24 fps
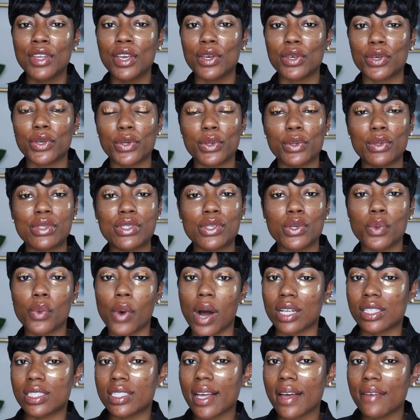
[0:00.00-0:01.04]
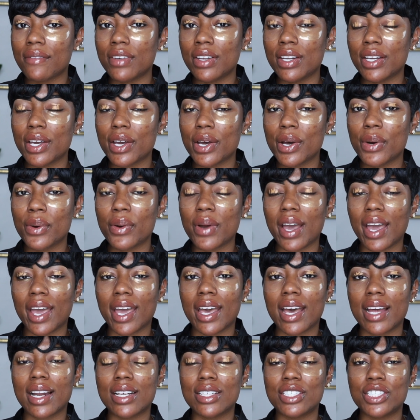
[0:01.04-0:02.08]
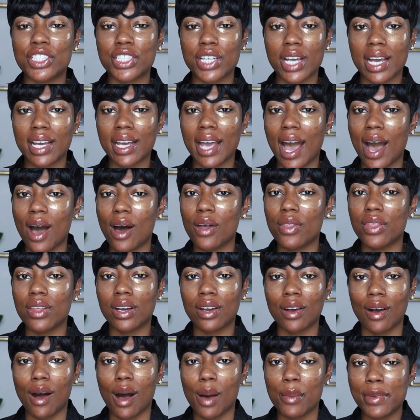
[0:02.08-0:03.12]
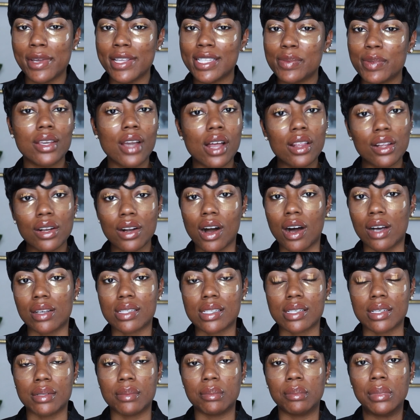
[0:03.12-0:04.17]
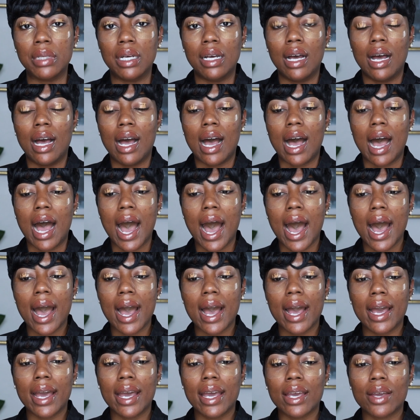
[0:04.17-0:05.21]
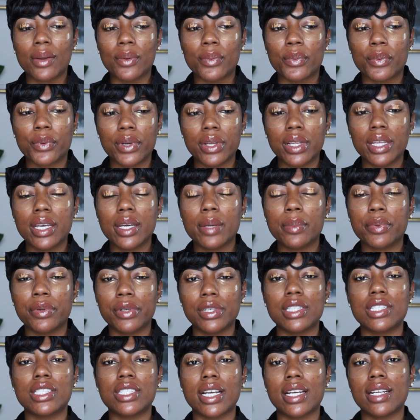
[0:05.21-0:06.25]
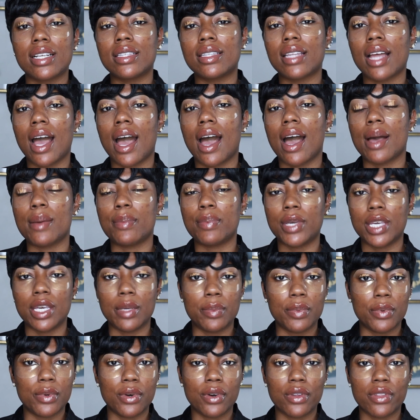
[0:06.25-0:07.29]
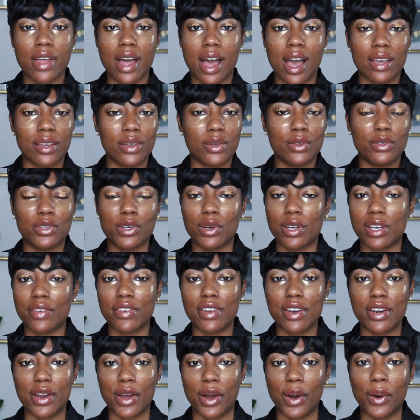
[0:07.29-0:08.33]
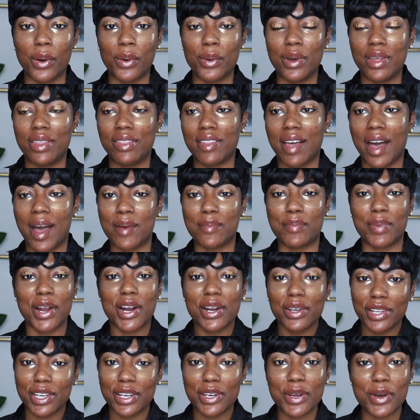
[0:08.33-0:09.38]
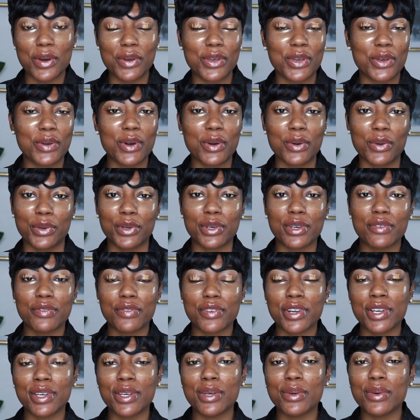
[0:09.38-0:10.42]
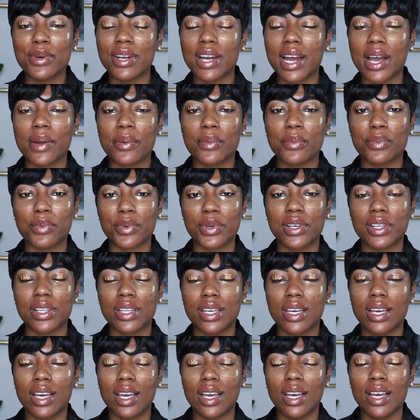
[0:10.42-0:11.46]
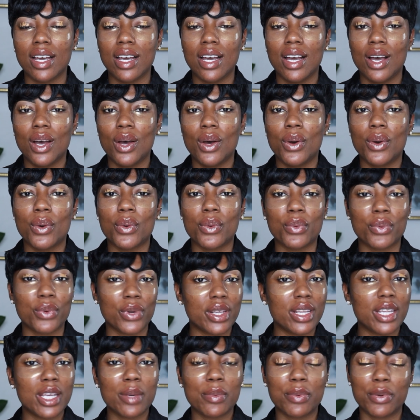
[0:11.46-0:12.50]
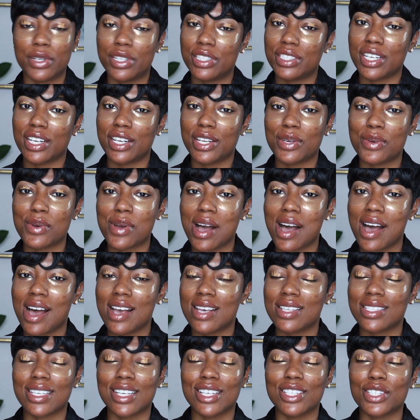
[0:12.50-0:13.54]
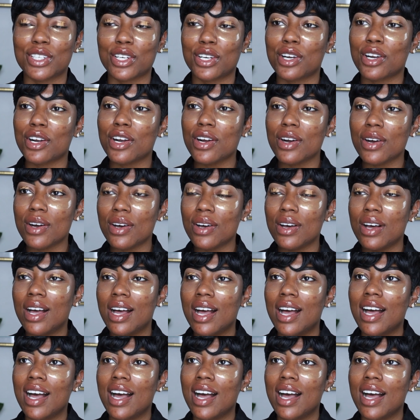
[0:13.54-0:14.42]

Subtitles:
you to watch that video and check out the comments. Y'all are awesome. I really appreciated that people that you don't even know and that barely know you are rooting for you. And I really appreciated you guys, because your girl,